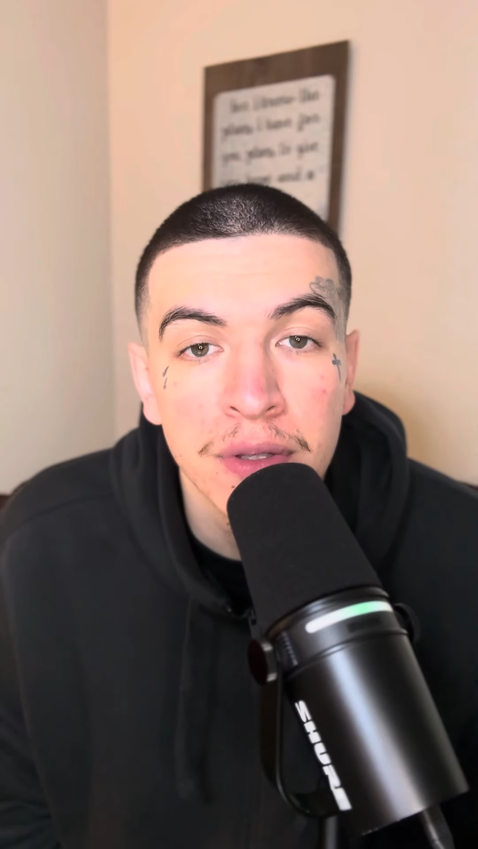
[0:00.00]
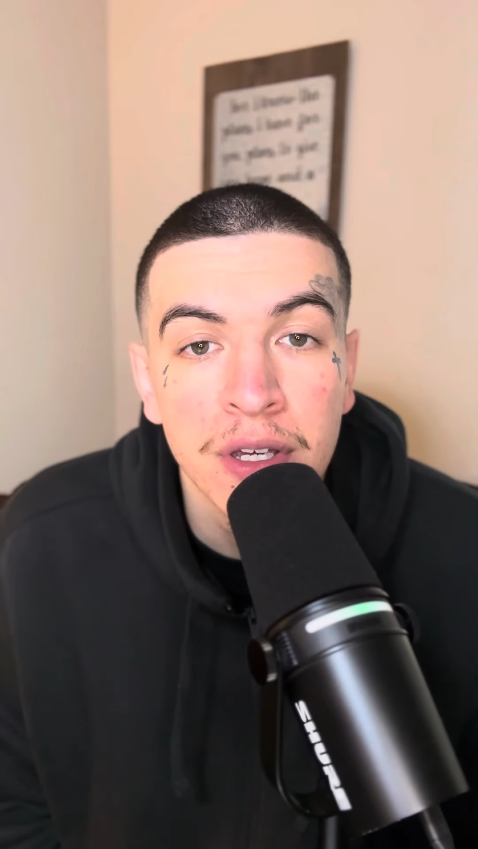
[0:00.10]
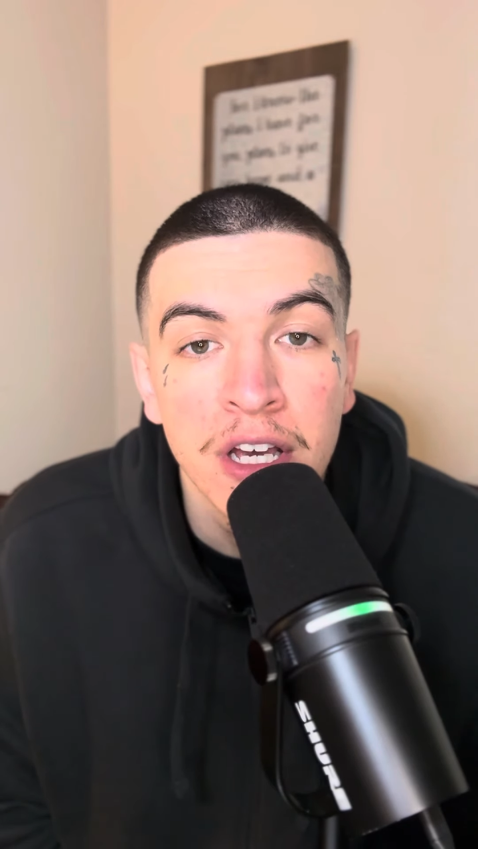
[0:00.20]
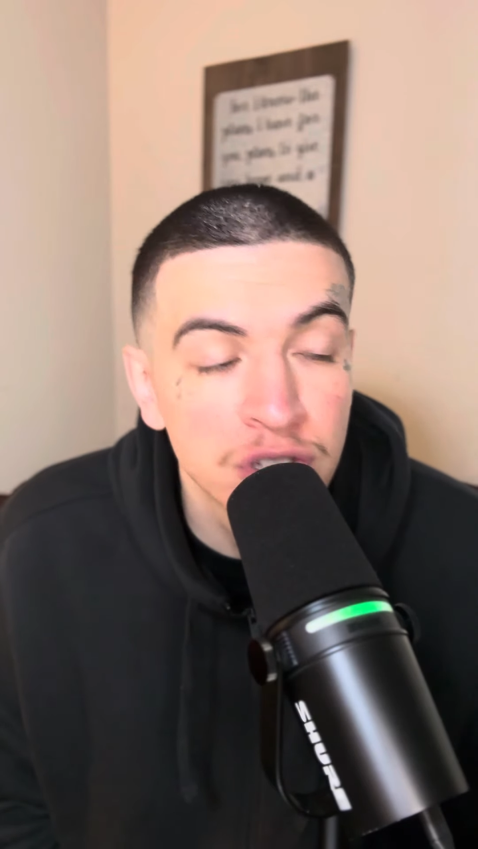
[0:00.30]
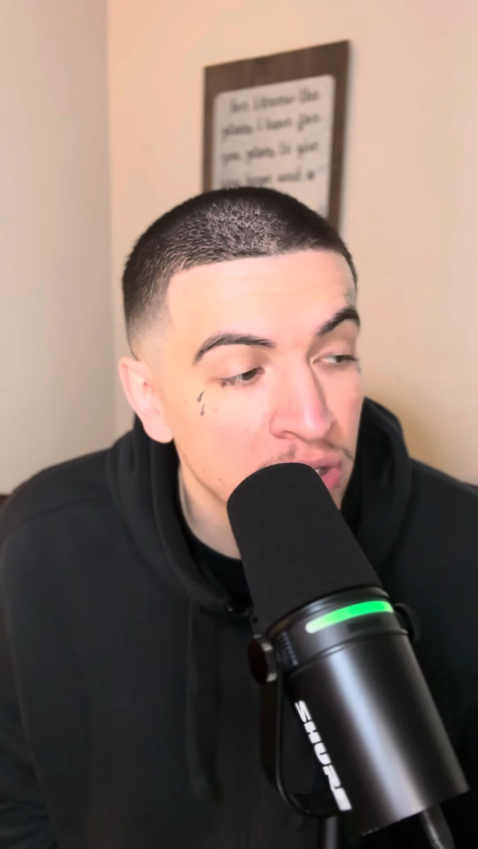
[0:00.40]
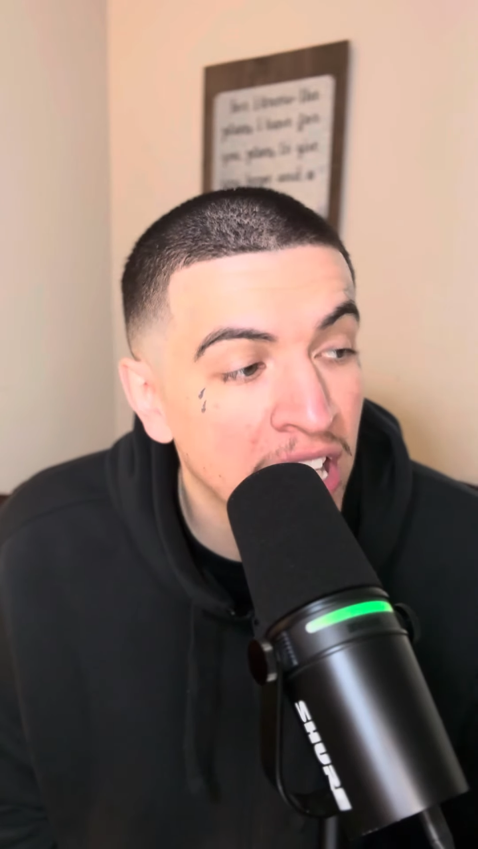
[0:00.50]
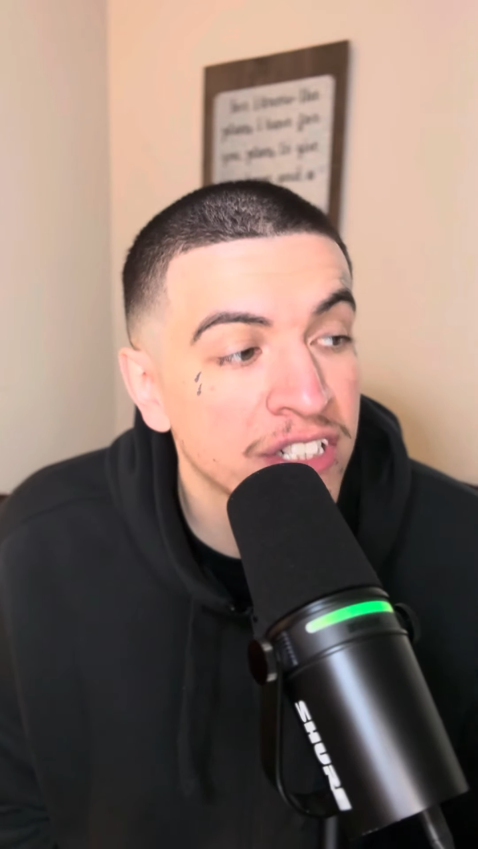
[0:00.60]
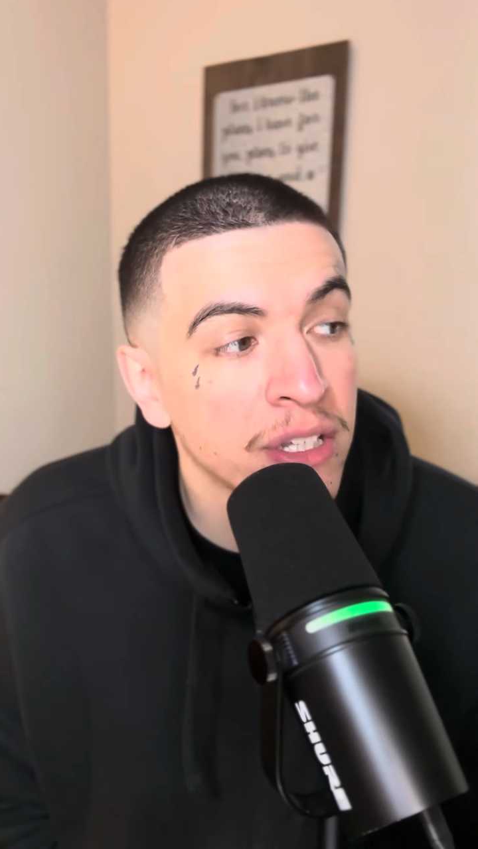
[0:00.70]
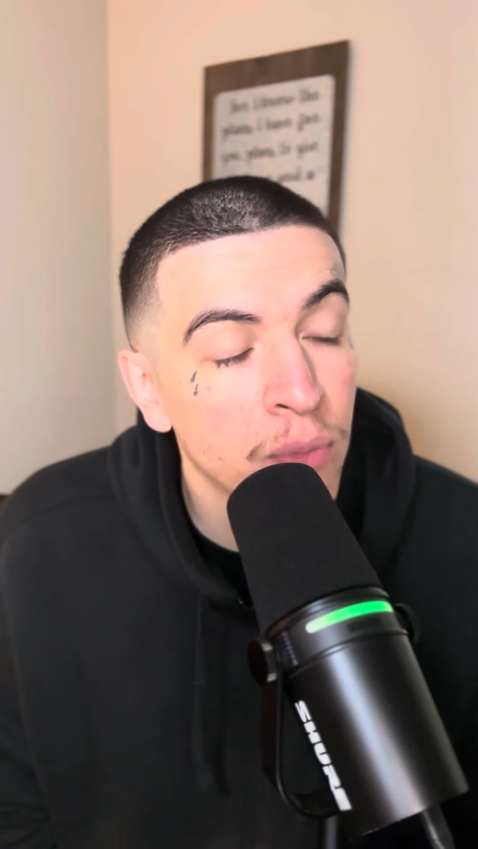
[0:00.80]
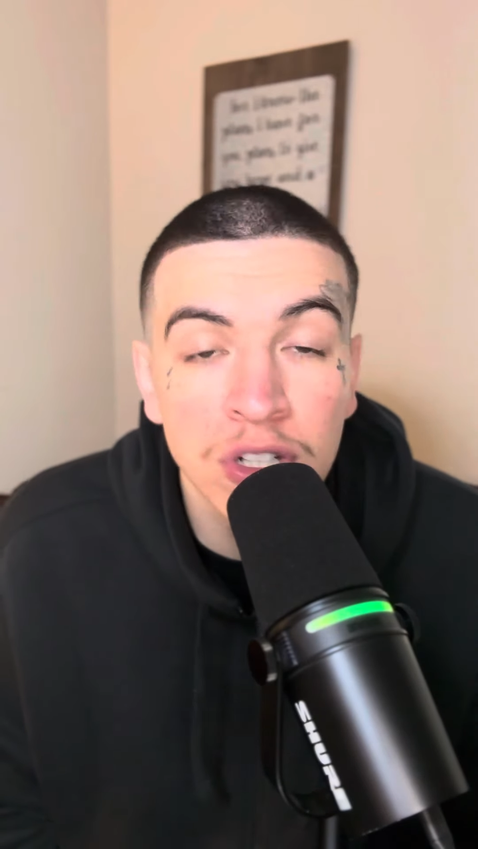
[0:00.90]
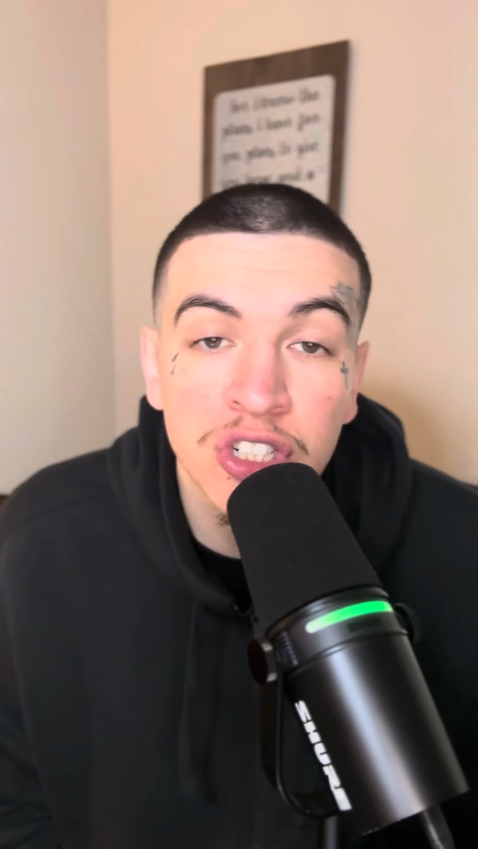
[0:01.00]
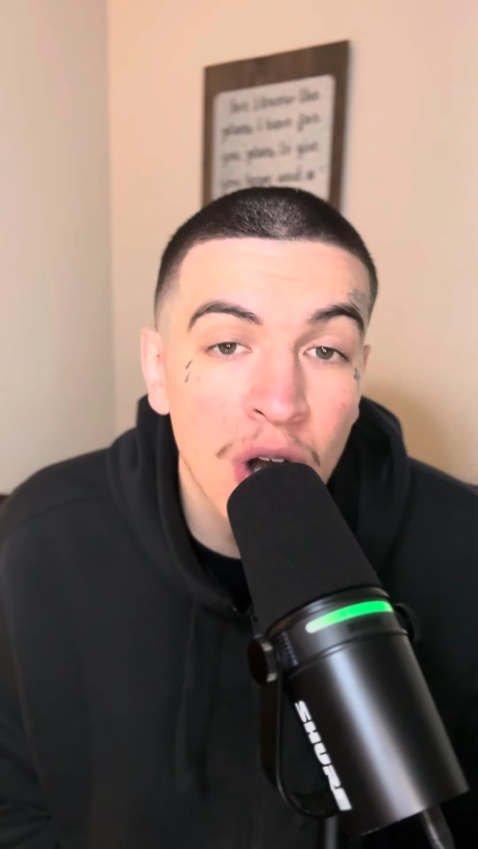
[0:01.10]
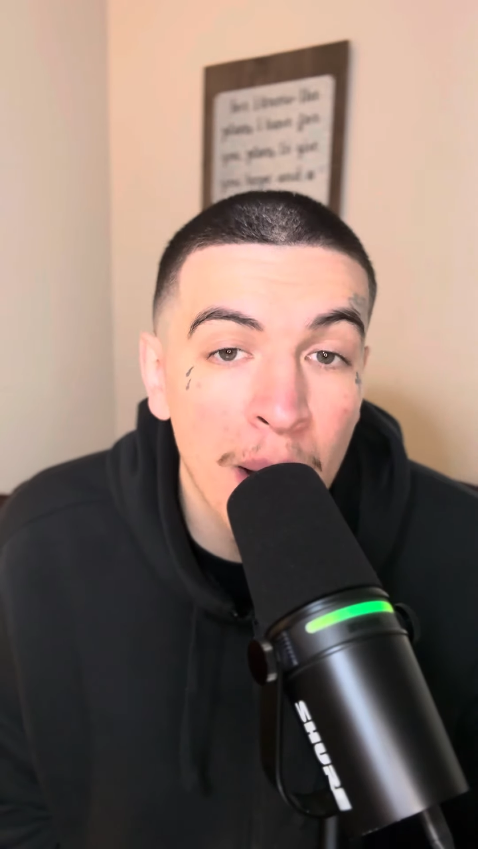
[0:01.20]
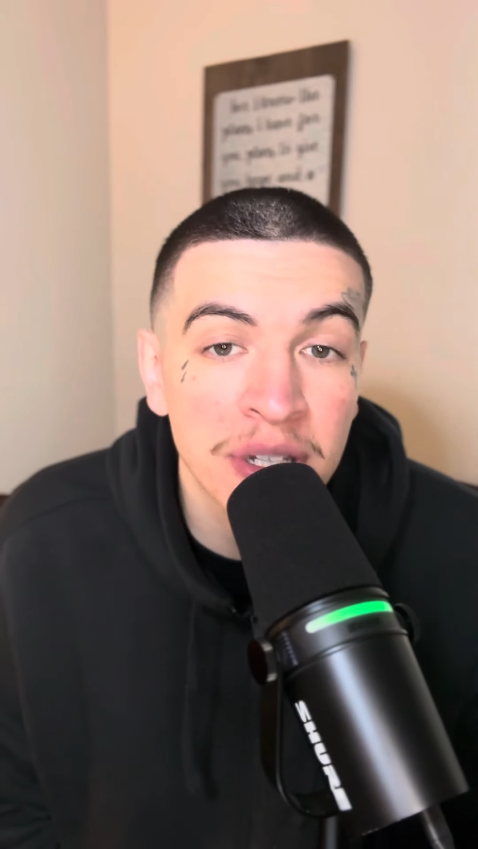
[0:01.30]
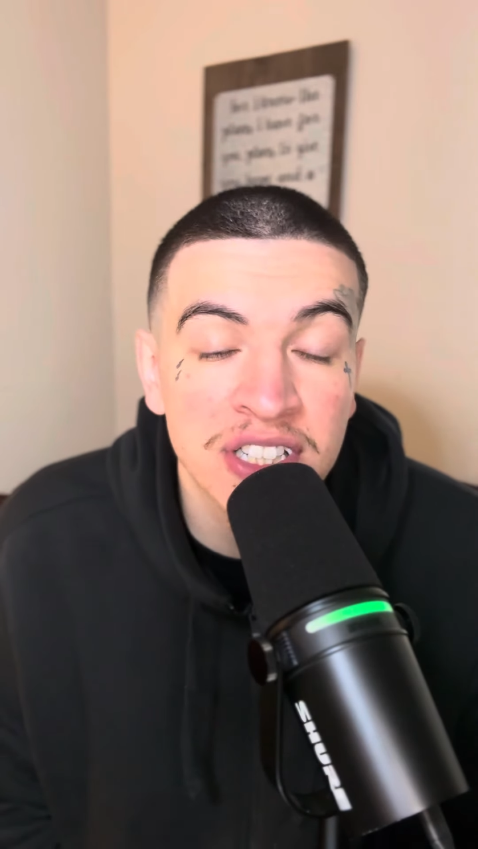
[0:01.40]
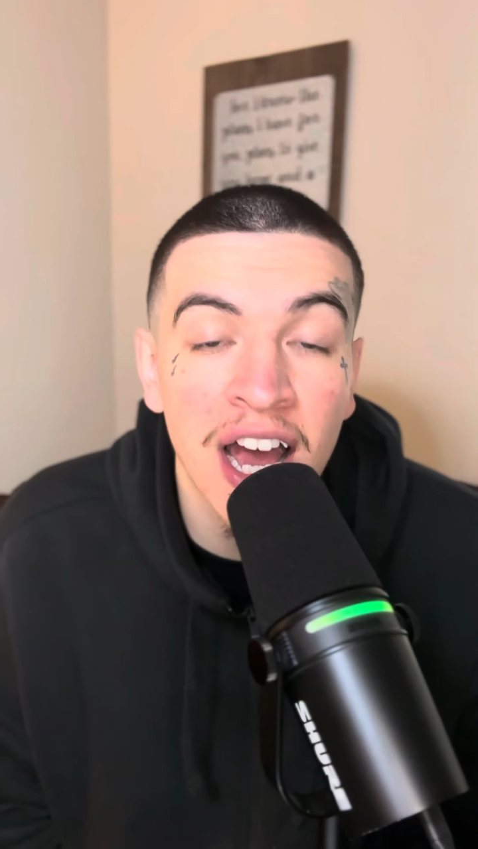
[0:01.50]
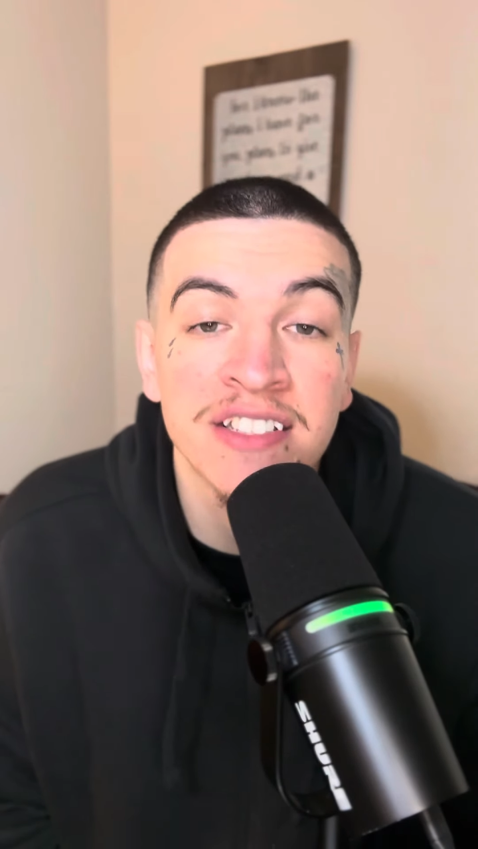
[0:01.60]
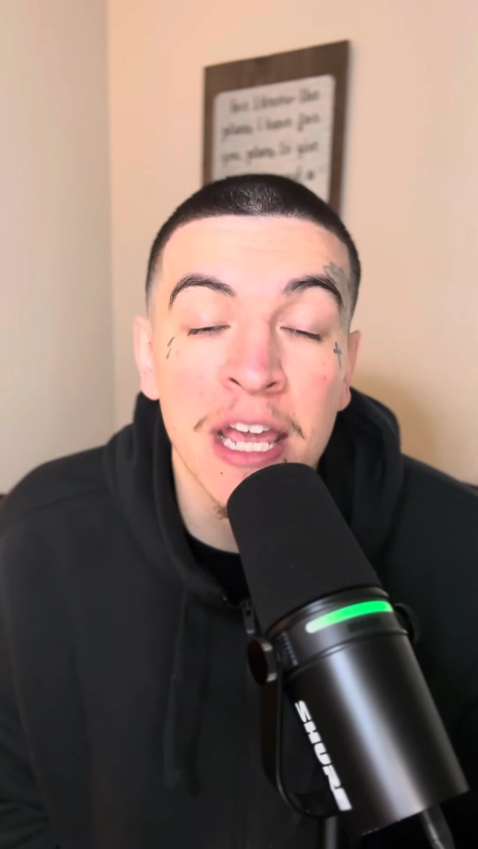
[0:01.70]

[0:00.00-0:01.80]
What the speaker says: So yes, the more traumatized